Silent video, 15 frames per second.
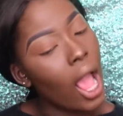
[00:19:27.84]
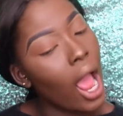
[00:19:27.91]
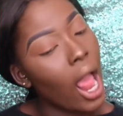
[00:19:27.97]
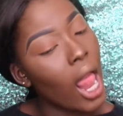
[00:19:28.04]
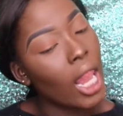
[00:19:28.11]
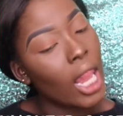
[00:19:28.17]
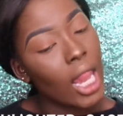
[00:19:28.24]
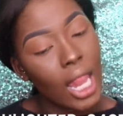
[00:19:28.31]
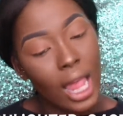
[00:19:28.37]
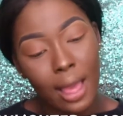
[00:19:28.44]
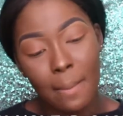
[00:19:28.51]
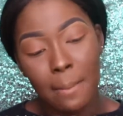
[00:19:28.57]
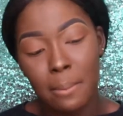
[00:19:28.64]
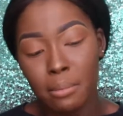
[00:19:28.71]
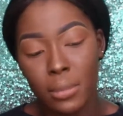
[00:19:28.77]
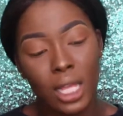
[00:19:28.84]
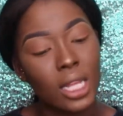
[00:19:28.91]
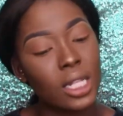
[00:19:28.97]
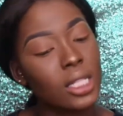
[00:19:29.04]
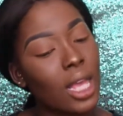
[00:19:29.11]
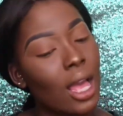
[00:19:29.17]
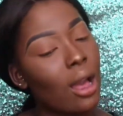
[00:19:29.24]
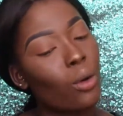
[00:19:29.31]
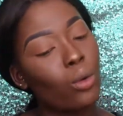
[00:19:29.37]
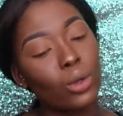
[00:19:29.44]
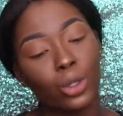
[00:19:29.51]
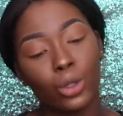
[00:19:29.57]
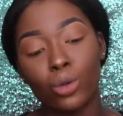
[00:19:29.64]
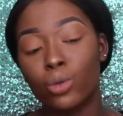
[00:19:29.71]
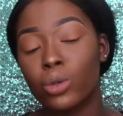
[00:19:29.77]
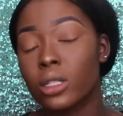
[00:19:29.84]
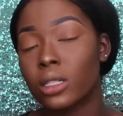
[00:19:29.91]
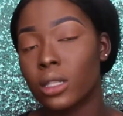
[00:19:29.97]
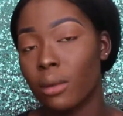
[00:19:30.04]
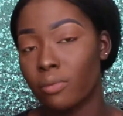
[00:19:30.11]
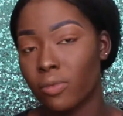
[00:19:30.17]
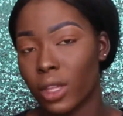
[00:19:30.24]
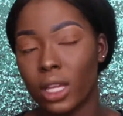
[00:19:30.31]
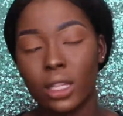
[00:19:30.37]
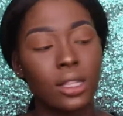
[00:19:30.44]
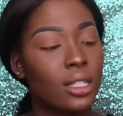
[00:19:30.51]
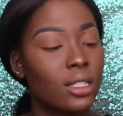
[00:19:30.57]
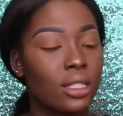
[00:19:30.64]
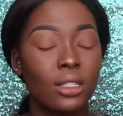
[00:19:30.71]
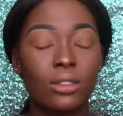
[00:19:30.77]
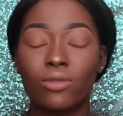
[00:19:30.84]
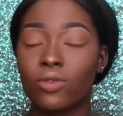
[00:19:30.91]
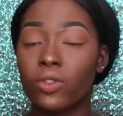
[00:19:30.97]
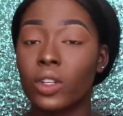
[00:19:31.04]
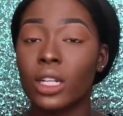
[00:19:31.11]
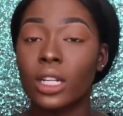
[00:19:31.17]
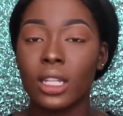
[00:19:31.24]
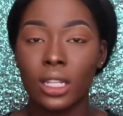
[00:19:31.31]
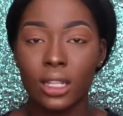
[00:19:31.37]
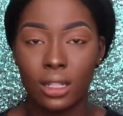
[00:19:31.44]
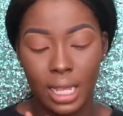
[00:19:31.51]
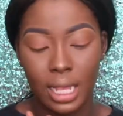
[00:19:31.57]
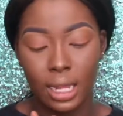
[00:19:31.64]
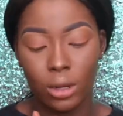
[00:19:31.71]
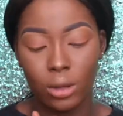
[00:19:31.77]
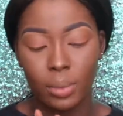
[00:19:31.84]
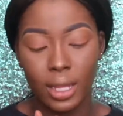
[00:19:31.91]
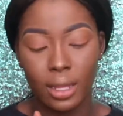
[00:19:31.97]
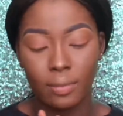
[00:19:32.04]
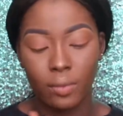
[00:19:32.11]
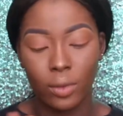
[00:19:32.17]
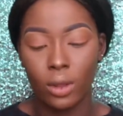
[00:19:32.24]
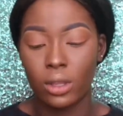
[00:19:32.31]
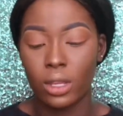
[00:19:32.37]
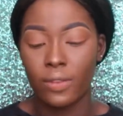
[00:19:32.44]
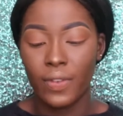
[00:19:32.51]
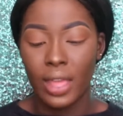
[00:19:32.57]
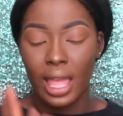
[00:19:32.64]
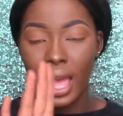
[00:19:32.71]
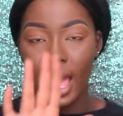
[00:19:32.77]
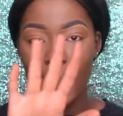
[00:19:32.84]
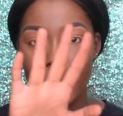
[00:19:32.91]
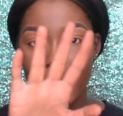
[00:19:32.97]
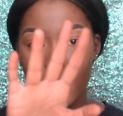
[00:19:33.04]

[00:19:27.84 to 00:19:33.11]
And let me tell you something. This is really. Take a little bit on your finger.